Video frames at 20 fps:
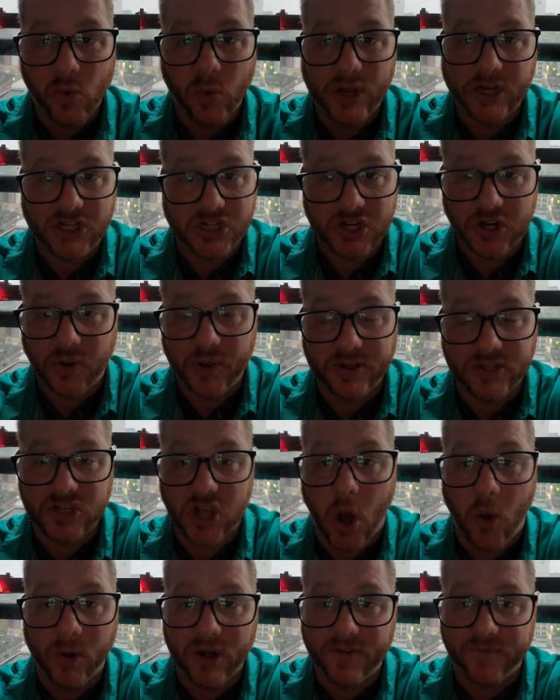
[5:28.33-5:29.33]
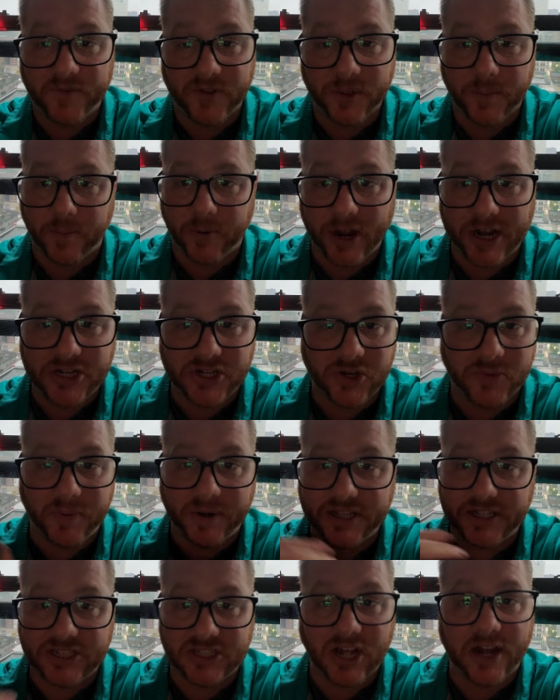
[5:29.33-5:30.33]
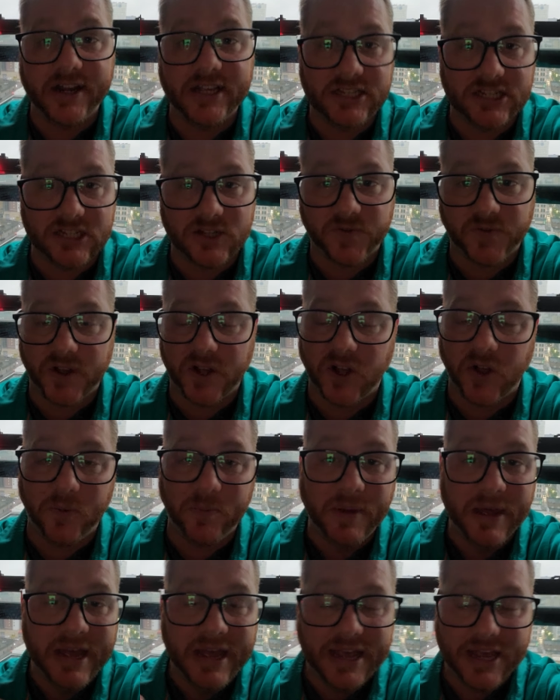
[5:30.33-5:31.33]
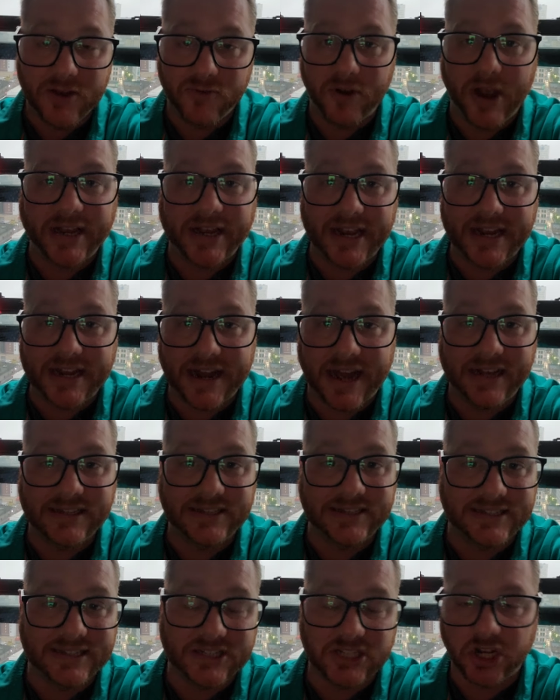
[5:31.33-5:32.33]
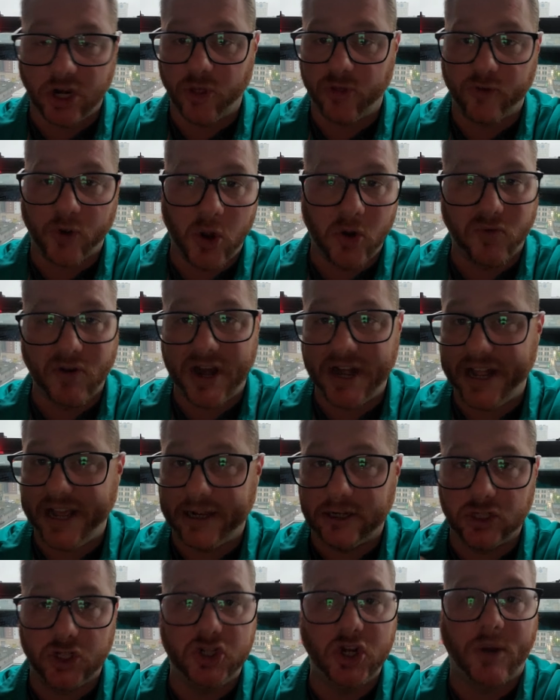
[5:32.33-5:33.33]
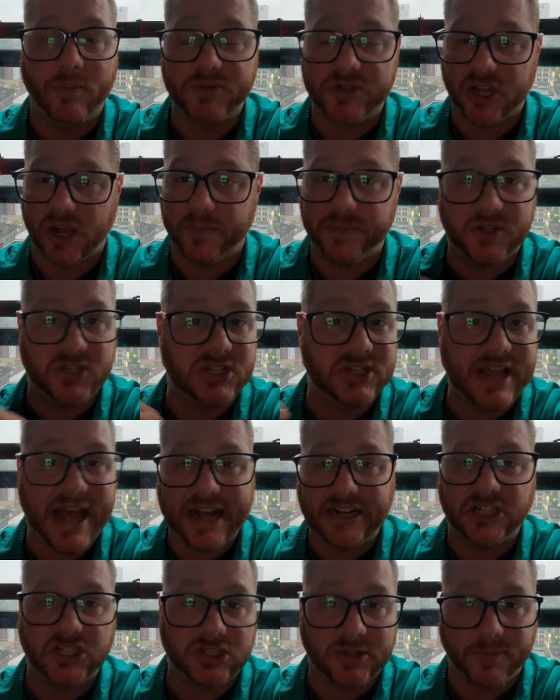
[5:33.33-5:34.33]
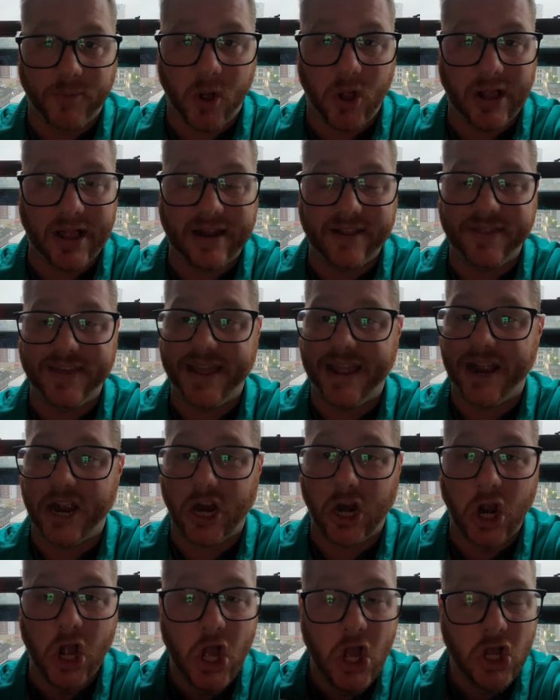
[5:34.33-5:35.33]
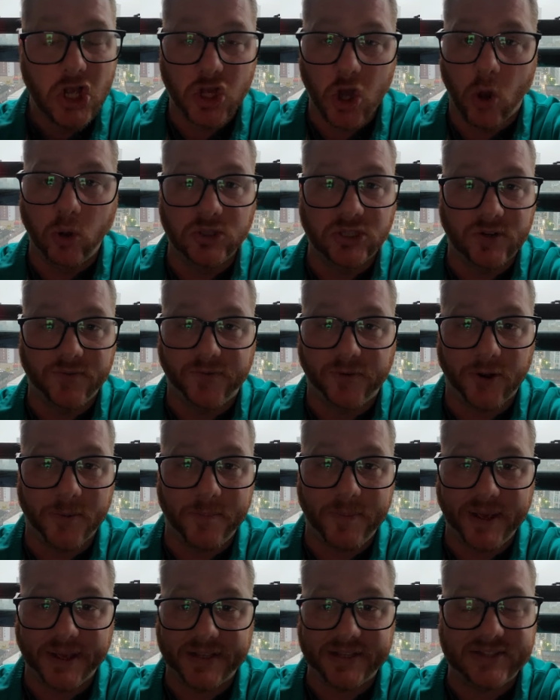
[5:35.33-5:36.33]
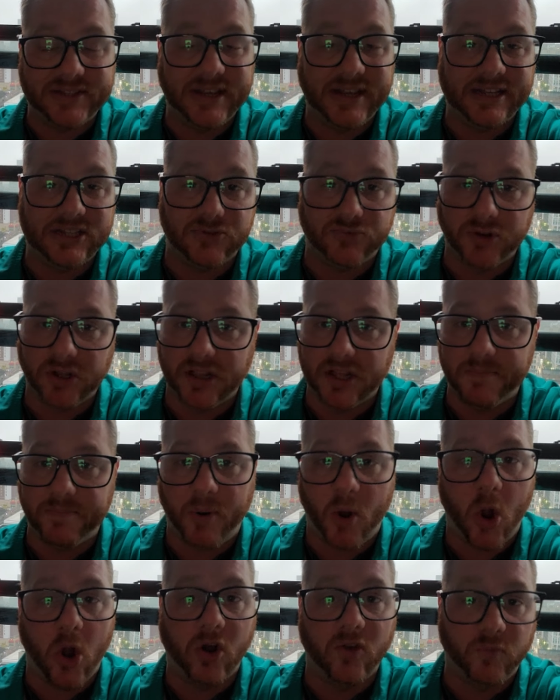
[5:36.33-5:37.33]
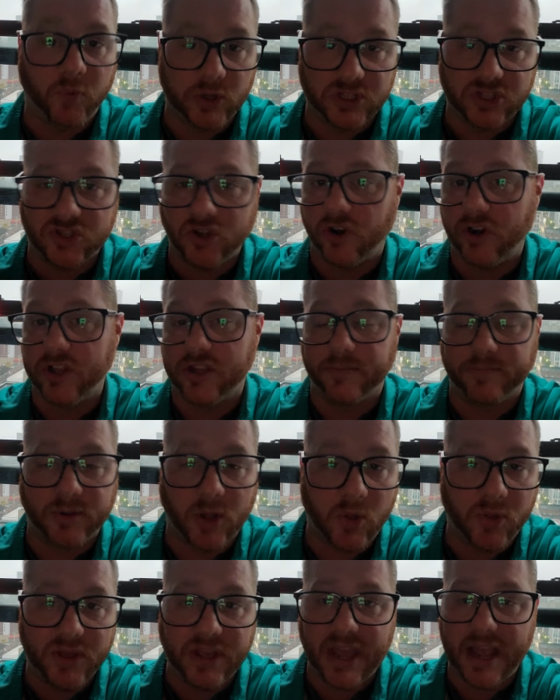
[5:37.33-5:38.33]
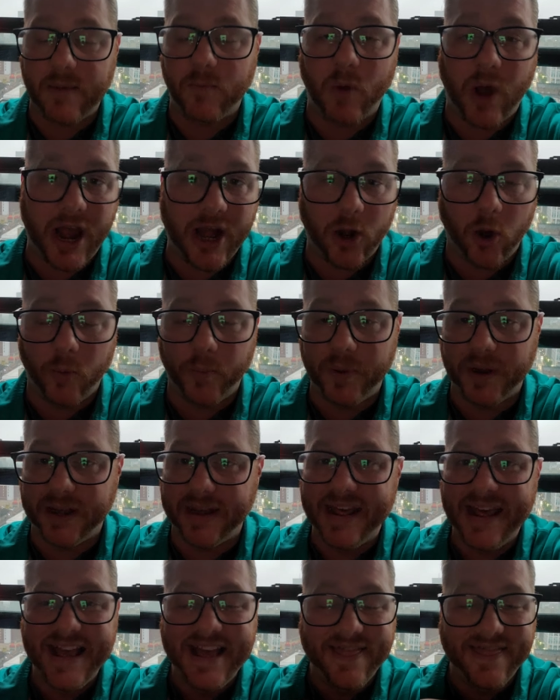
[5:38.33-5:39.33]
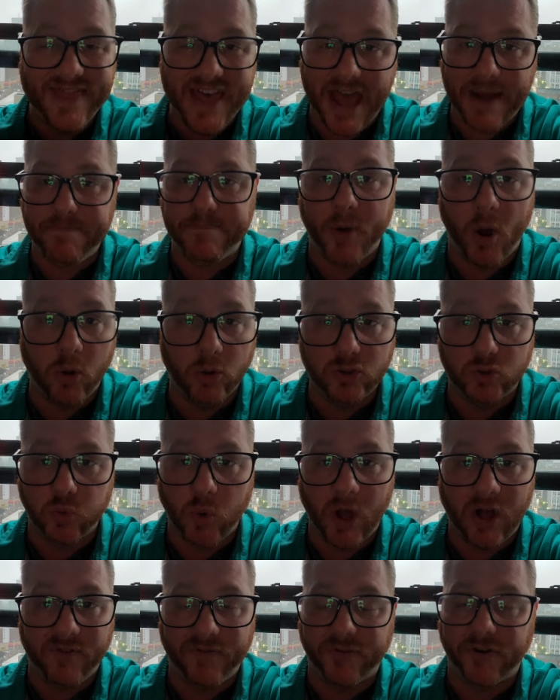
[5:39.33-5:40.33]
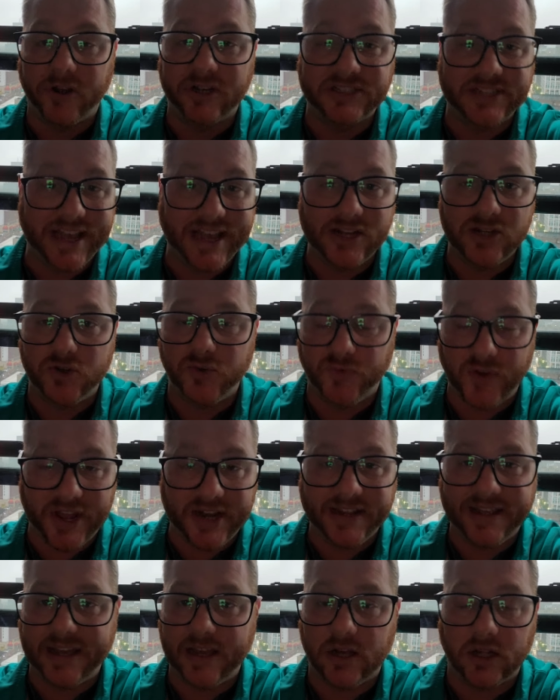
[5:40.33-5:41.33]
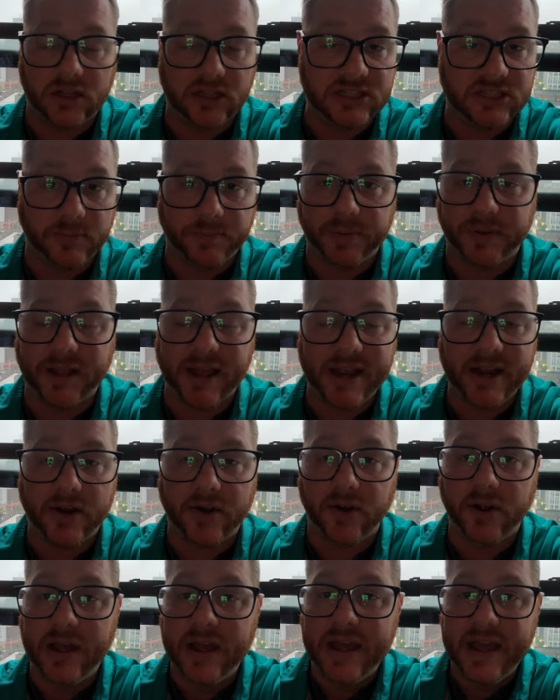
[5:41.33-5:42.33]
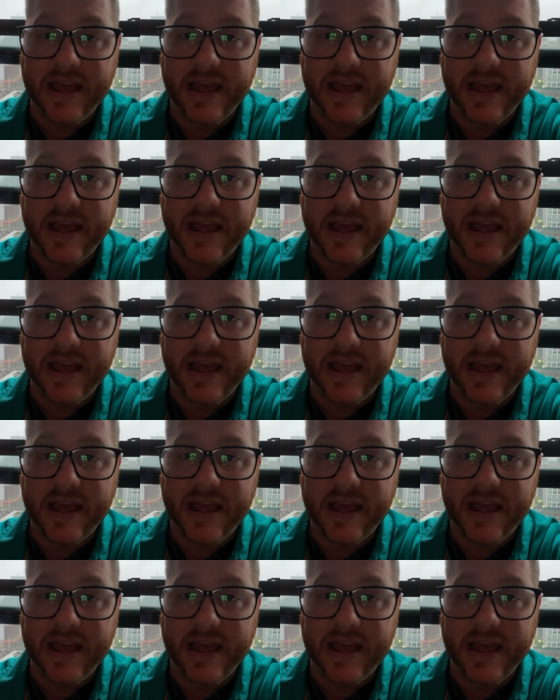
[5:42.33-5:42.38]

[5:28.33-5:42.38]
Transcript: which, you know, he's going in for the pressure, but he studies his film, he recognizes he's going to throw it right here, jumps up, snatches the ball out of the air, goes in for a pick six, really part of what started to blow the game wide open. That bodes well for us. Andrew Van Ginkle is a player.